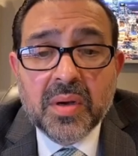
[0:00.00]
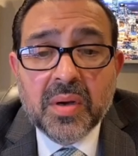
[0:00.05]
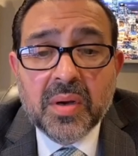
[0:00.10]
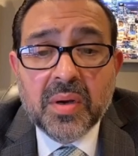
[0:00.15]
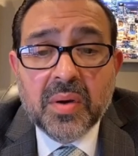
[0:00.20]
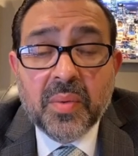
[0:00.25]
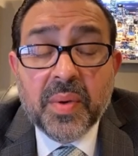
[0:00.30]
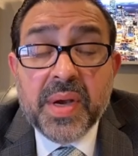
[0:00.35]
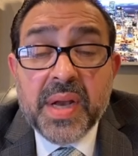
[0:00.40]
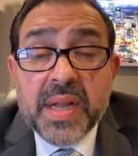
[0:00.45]

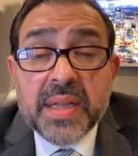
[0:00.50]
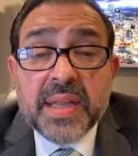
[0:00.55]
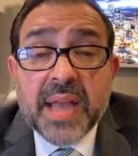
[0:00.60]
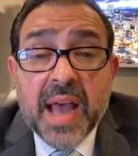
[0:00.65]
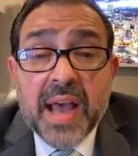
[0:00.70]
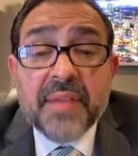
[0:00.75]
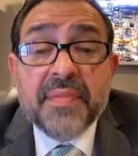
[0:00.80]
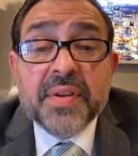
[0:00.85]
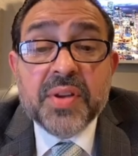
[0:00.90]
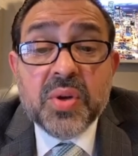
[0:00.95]
We need to
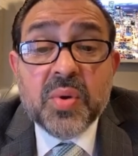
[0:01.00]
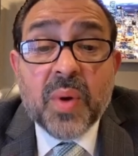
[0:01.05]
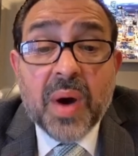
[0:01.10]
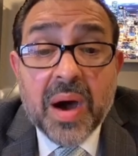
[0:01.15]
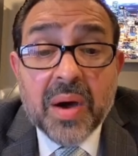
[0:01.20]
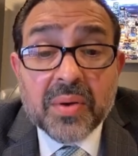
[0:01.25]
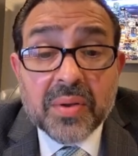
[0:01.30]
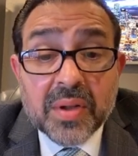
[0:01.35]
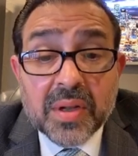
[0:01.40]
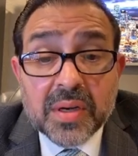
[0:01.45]
have a new
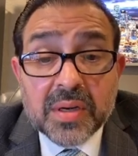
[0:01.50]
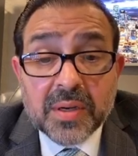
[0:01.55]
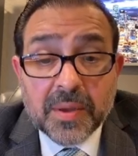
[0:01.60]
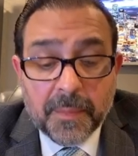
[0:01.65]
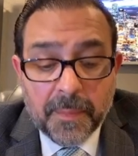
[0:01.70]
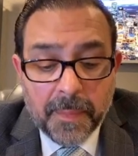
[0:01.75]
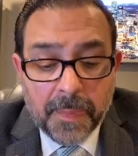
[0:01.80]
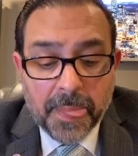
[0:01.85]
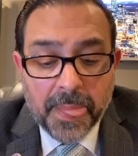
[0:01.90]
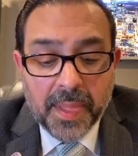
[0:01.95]
outlook.
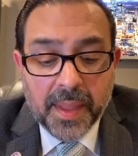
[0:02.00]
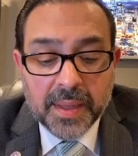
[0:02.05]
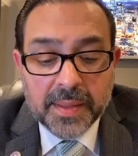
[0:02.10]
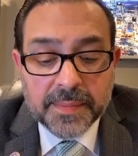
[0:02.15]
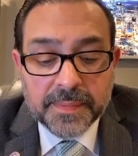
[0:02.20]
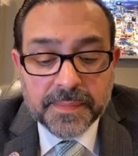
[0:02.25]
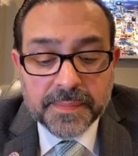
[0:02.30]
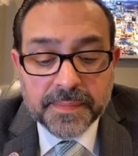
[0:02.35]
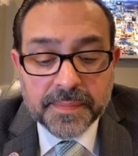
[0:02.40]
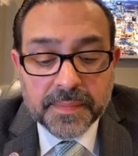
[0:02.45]

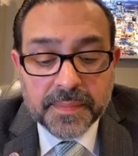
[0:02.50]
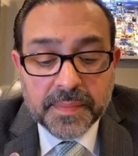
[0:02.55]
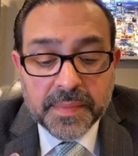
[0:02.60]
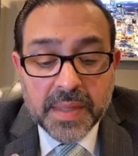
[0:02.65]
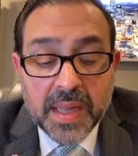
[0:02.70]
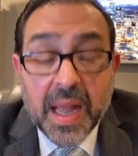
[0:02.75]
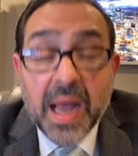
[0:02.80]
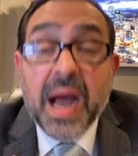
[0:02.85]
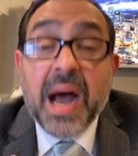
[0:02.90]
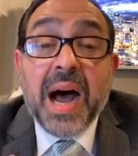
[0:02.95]

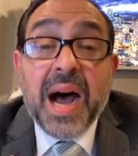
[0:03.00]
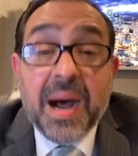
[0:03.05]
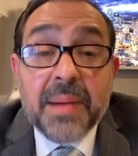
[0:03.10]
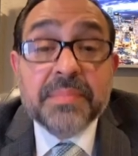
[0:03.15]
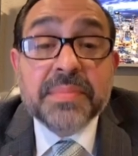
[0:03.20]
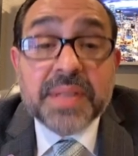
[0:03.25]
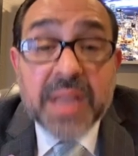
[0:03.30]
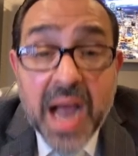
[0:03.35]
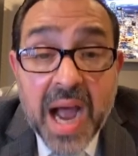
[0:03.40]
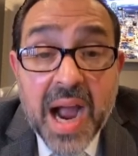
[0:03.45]

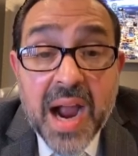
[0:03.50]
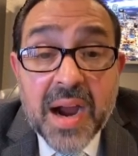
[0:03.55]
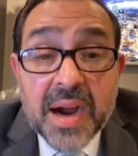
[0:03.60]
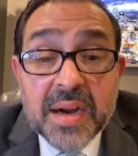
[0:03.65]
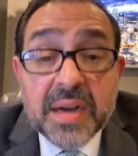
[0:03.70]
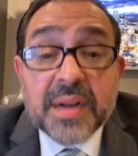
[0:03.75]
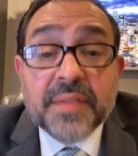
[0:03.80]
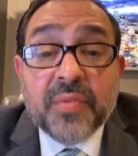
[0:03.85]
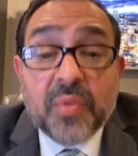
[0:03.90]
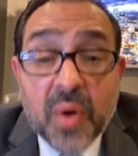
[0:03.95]
I'm
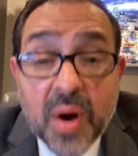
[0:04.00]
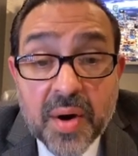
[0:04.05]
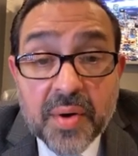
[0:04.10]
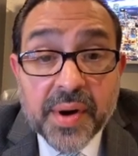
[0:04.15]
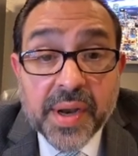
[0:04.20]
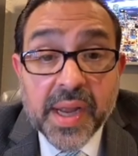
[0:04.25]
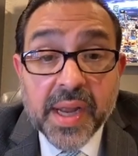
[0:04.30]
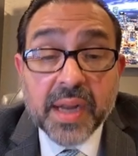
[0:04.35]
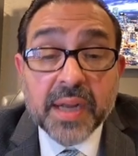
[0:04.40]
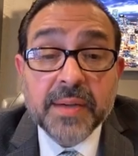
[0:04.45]
tired of
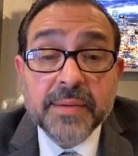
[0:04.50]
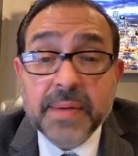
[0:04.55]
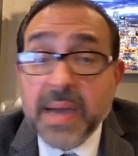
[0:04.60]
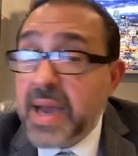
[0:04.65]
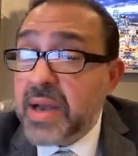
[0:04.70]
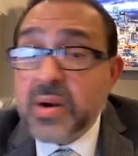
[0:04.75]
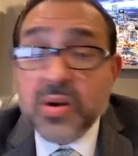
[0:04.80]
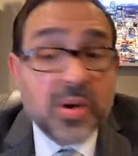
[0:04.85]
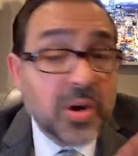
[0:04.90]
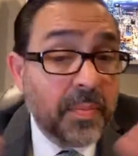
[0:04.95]
worrying. I
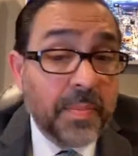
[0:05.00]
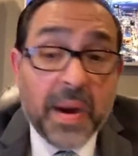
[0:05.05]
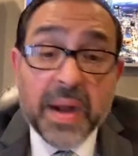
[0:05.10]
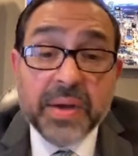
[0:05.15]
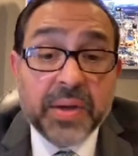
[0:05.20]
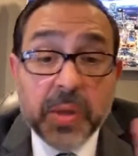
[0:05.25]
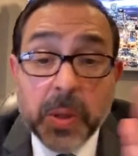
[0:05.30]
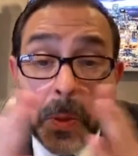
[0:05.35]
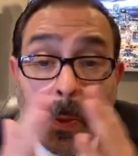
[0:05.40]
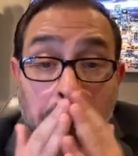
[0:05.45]
don't know
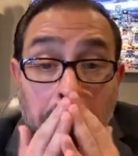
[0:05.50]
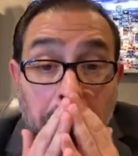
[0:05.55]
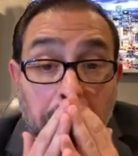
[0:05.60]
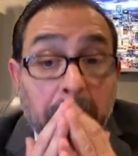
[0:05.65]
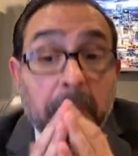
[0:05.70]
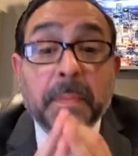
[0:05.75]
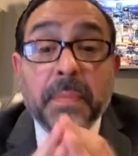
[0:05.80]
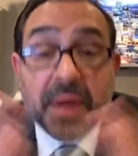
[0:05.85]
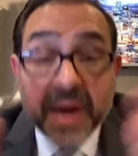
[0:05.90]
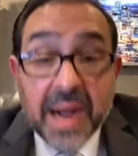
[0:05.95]
about you,
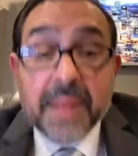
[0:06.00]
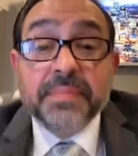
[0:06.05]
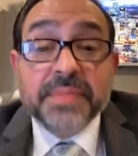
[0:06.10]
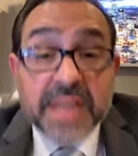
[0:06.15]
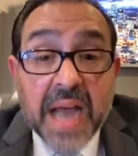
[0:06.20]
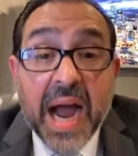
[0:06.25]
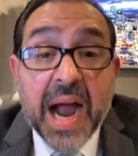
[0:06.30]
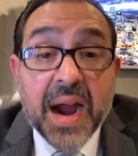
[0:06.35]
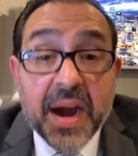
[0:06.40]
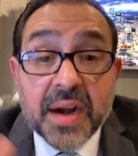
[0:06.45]
but I'm
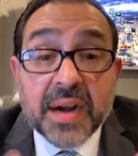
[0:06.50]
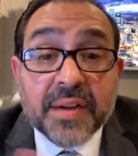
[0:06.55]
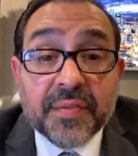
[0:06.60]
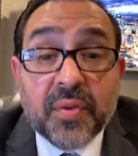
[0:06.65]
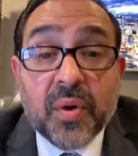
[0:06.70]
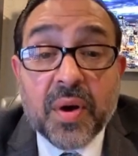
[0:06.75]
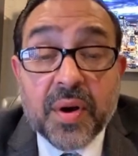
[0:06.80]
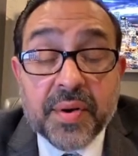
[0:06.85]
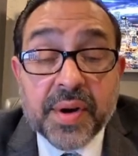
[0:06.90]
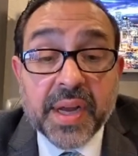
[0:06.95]
tired of
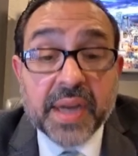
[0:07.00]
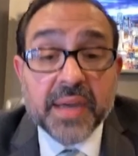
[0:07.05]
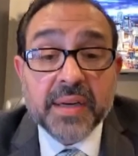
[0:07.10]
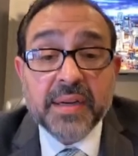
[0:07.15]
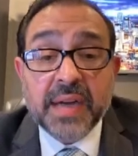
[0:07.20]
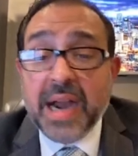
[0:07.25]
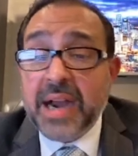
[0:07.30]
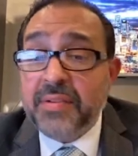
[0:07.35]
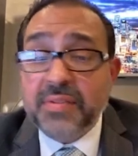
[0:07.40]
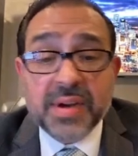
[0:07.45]
worrying.
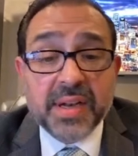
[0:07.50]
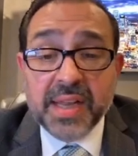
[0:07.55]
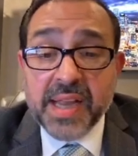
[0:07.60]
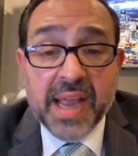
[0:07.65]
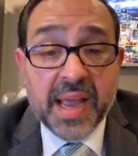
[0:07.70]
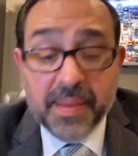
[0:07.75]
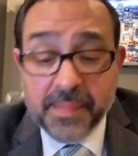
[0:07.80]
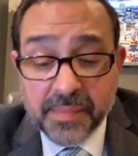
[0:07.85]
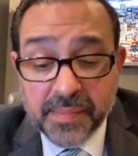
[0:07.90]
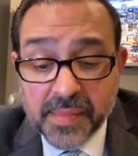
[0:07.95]
I really
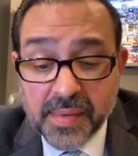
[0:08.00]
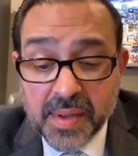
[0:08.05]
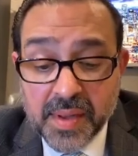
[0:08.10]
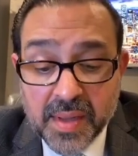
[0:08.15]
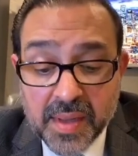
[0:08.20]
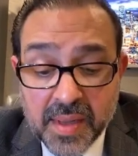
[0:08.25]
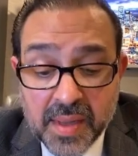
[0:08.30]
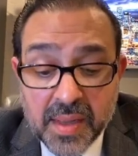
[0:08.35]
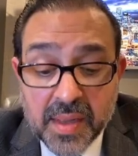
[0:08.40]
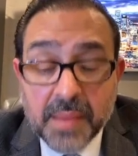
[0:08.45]
am.
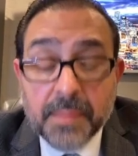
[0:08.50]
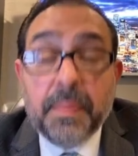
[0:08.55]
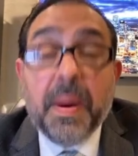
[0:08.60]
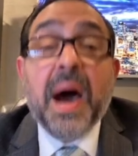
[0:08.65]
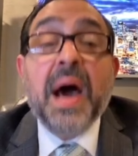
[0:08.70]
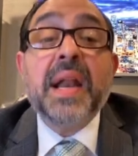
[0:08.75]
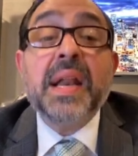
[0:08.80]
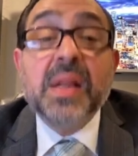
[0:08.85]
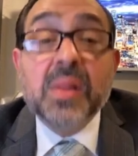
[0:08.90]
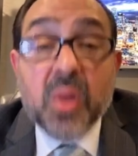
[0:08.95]

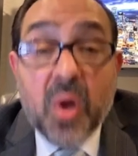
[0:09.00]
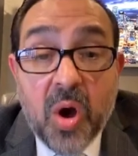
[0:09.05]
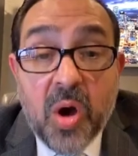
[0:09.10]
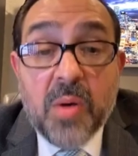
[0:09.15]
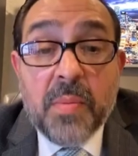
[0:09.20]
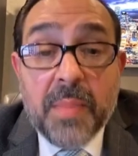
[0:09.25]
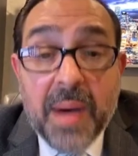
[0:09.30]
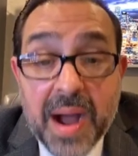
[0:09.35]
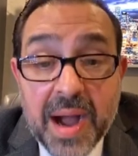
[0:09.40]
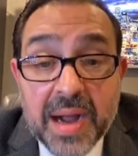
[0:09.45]

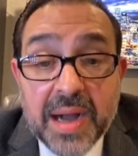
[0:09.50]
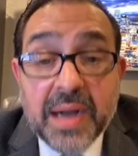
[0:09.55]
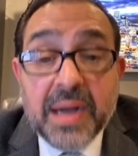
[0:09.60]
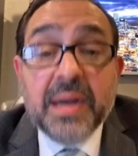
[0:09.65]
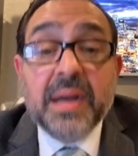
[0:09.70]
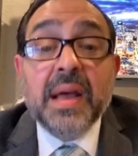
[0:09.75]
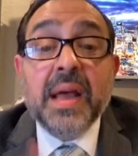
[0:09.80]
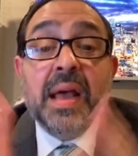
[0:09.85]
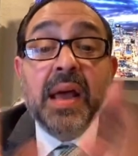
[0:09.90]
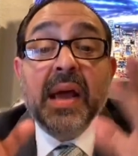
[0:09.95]
Parilo
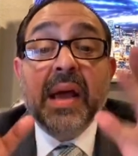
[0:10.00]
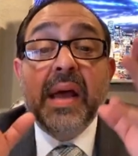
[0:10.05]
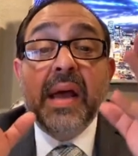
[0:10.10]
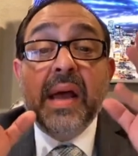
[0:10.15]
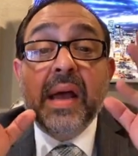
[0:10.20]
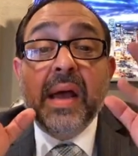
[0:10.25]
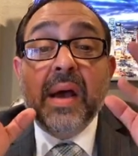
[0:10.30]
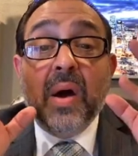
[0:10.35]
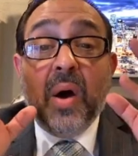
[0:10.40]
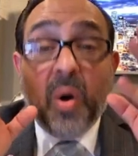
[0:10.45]
manga
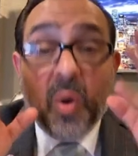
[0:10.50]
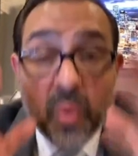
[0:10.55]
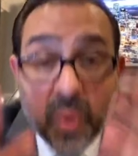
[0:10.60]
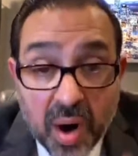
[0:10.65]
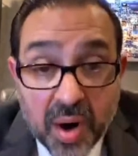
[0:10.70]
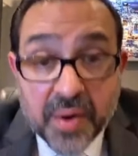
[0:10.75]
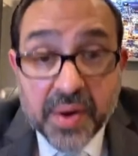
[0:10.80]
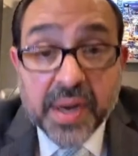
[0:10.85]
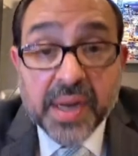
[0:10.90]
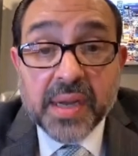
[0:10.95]
o
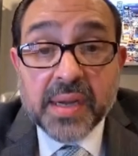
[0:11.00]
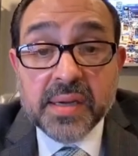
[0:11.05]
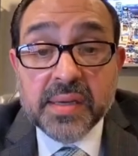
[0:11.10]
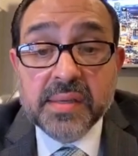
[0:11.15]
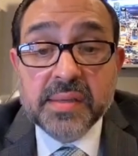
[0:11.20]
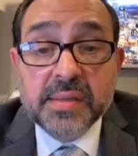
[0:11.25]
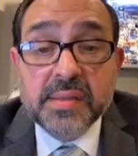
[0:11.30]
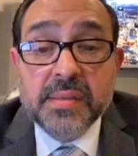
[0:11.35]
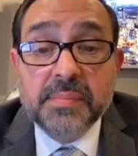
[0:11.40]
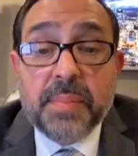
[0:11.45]
worry.
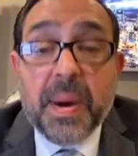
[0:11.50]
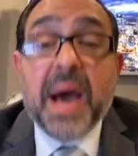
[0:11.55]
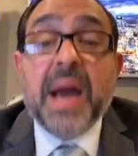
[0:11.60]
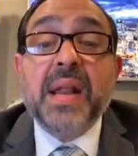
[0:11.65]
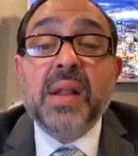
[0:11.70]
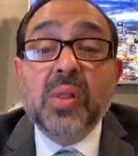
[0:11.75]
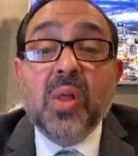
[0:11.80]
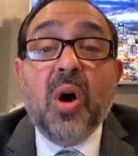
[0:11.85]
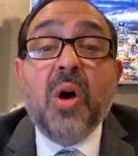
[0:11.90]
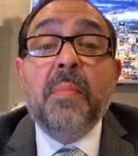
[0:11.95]

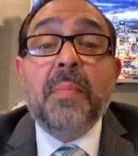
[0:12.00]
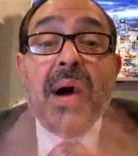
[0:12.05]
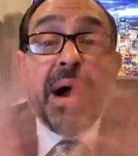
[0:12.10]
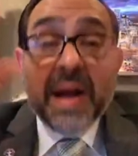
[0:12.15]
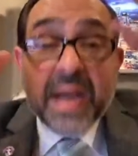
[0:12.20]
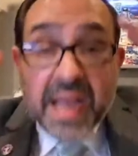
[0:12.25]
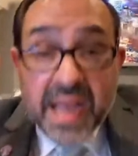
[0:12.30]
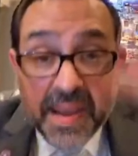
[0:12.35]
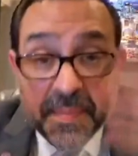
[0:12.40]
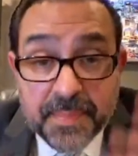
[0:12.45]
Parilo
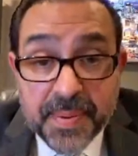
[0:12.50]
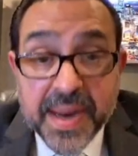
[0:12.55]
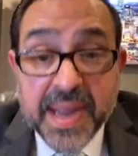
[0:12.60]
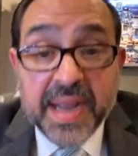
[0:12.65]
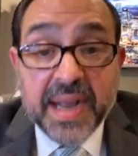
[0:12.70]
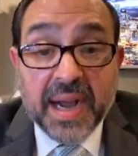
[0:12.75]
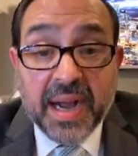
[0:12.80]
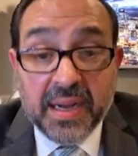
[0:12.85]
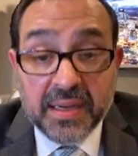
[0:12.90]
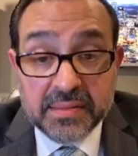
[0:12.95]
manga
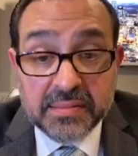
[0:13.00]
ibriga.